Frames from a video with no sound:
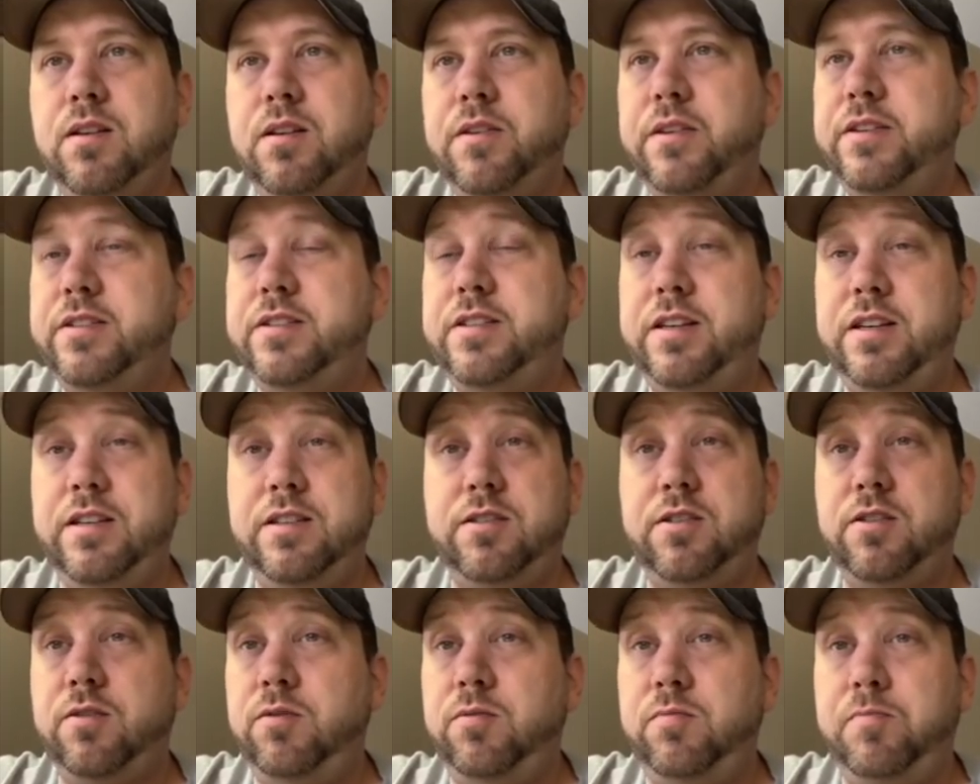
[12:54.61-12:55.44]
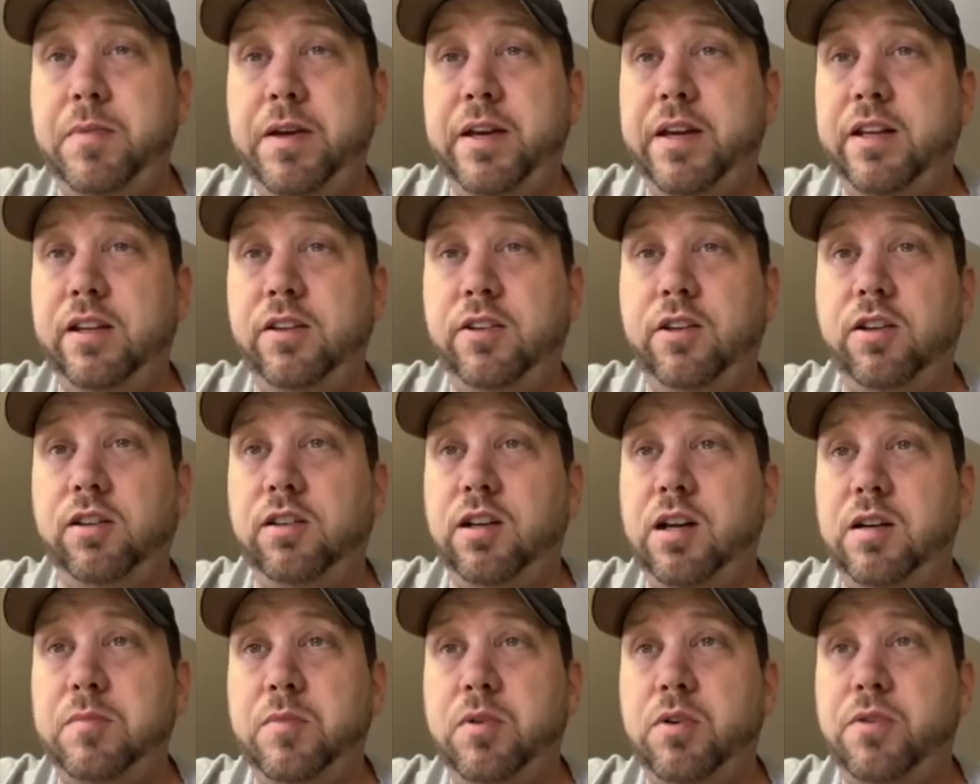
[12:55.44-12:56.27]
these kids are making it look a
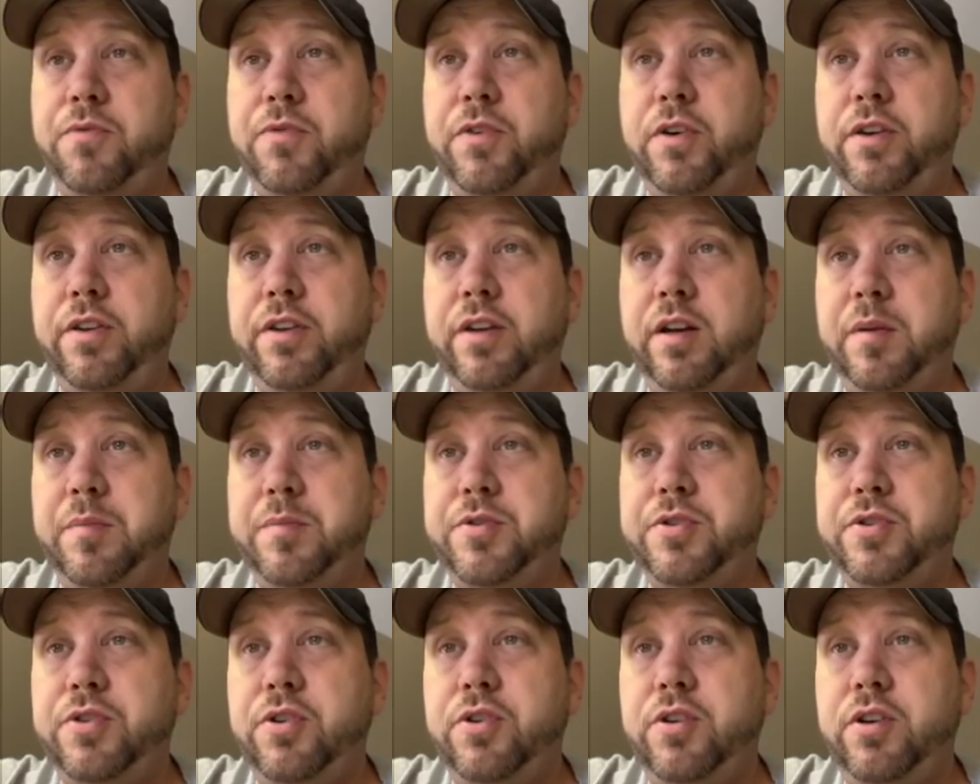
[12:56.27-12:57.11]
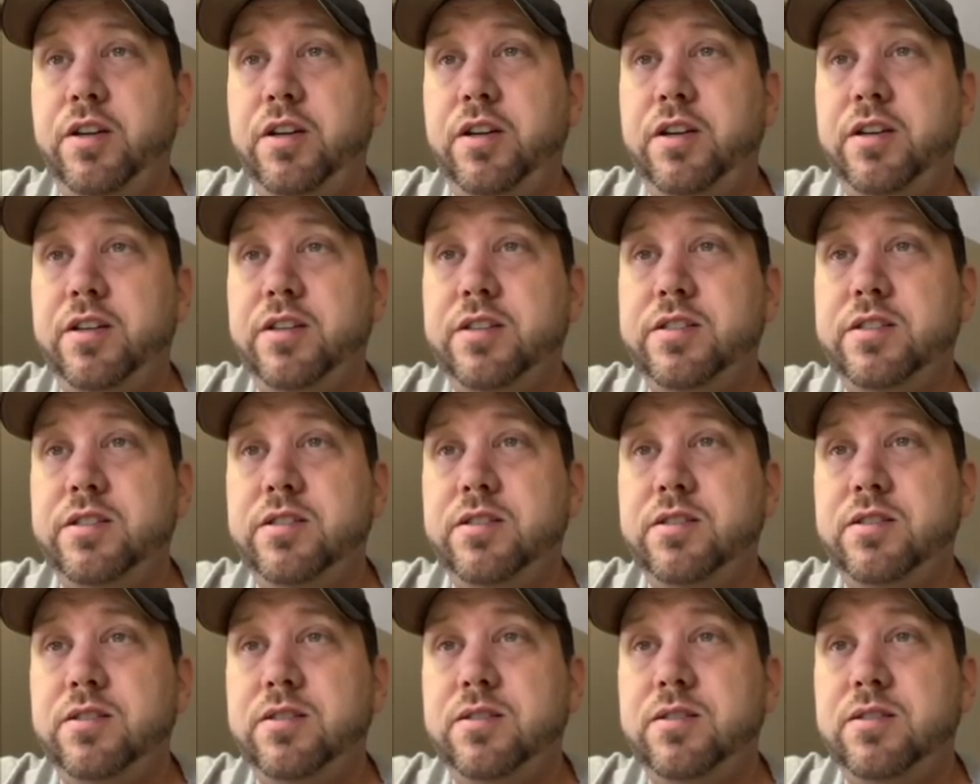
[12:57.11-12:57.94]
lot more fun than I'm sure it is.
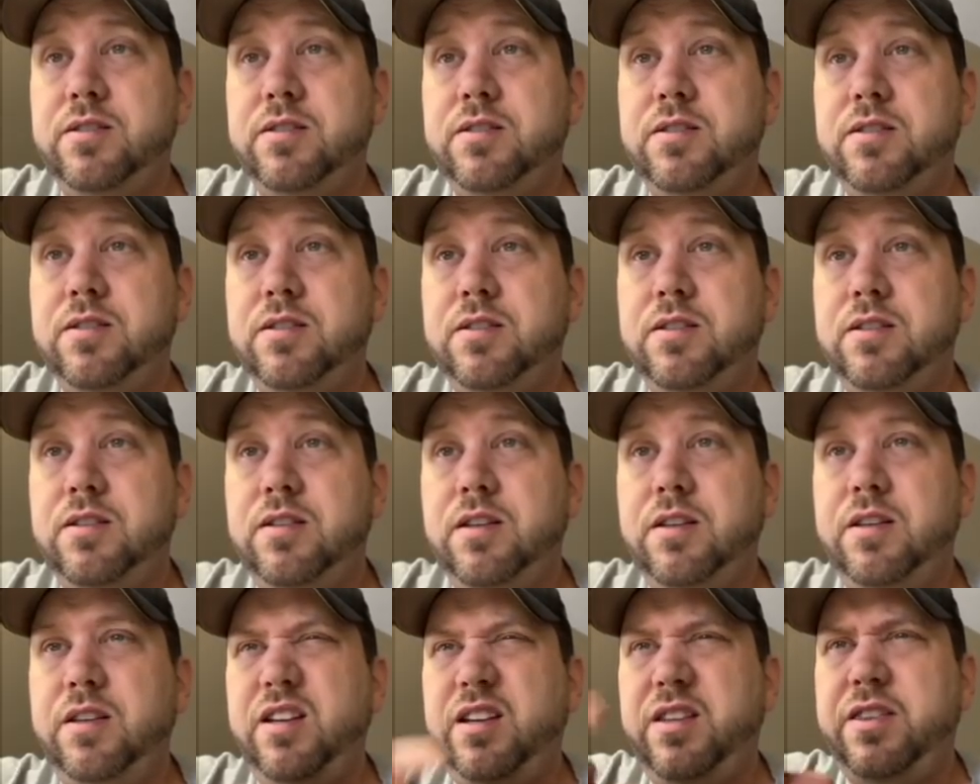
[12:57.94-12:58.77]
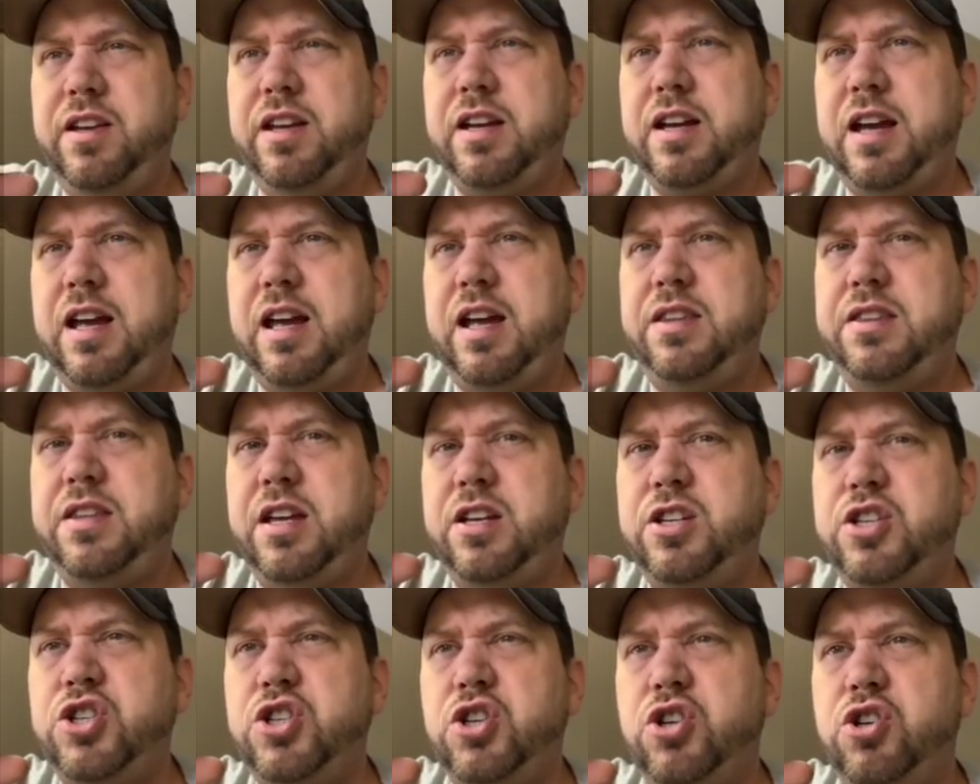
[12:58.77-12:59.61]
I think I, think I had
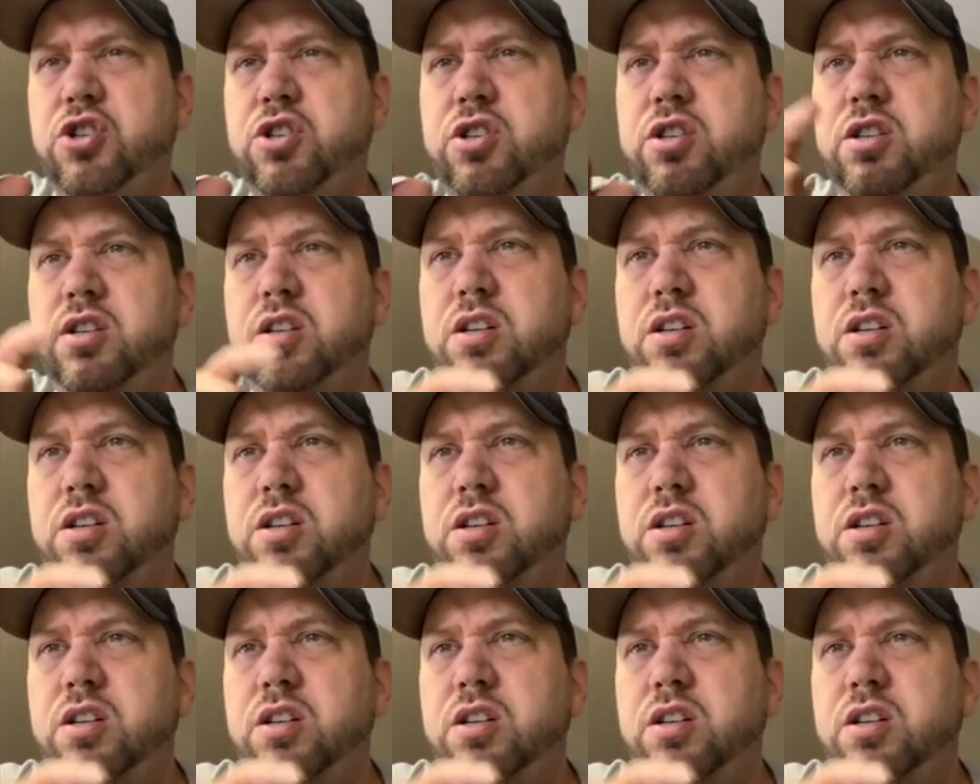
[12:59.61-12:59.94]
that shirt.